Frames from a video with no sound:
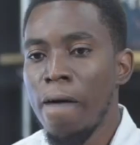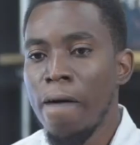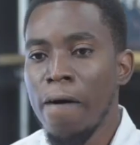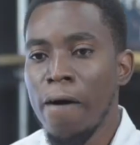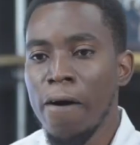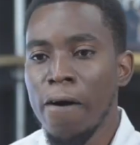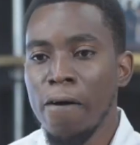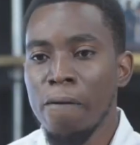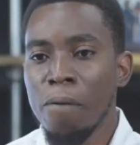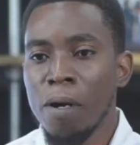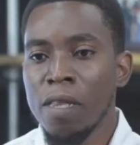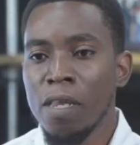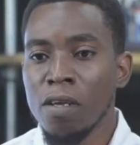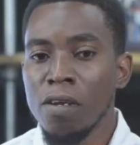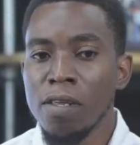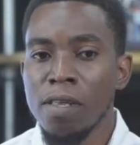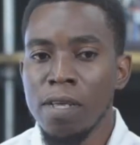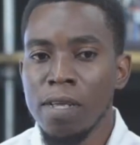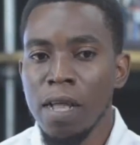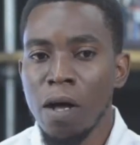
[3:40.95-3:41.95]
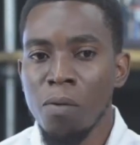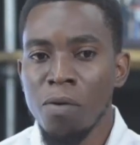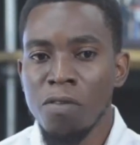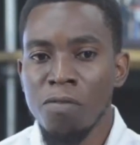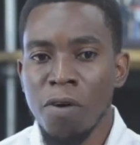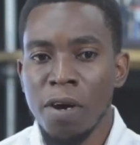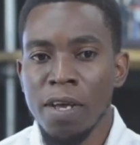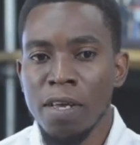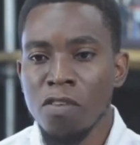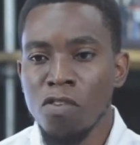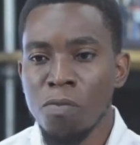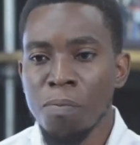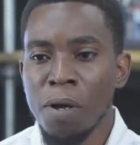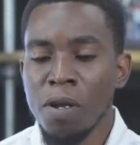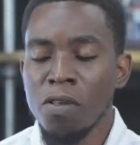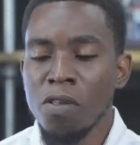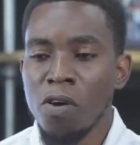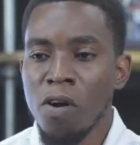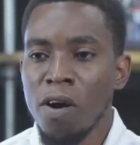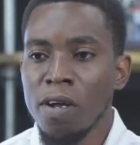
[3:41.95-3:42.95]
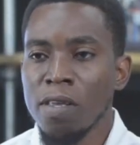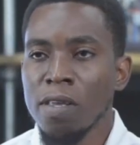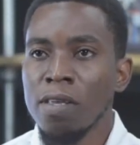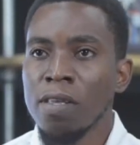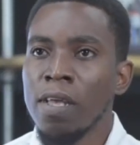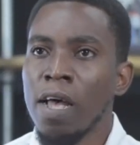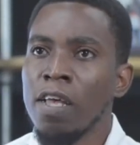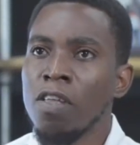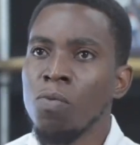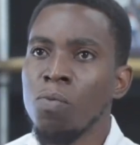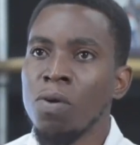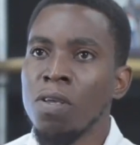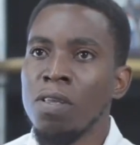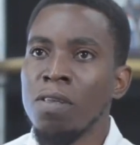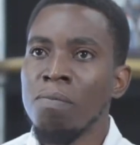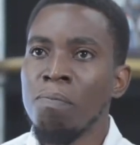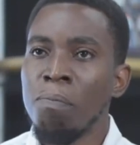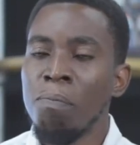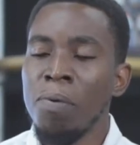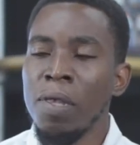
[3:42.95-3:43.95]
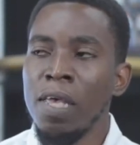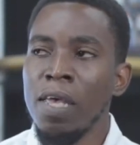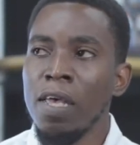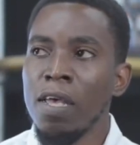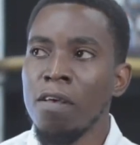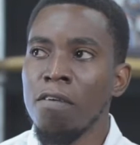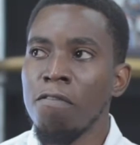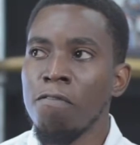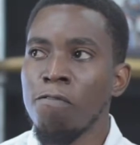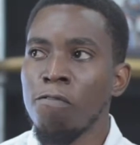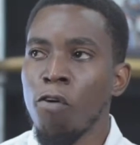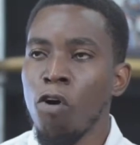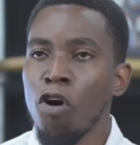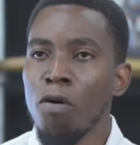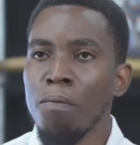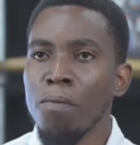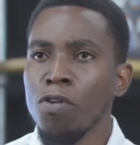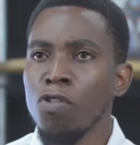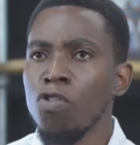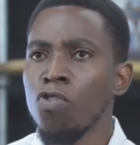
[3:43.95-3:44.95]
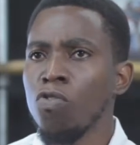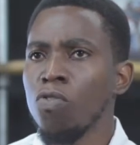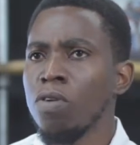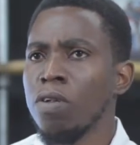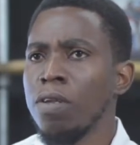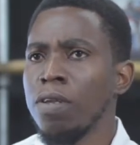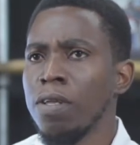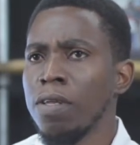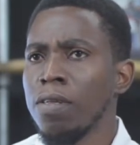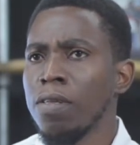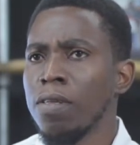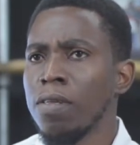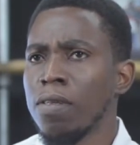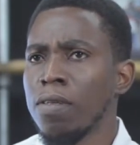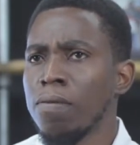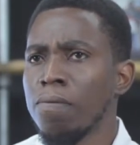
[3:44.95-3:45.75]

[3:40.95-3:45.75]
Another thing that was very instrumental to our success was being former journalists.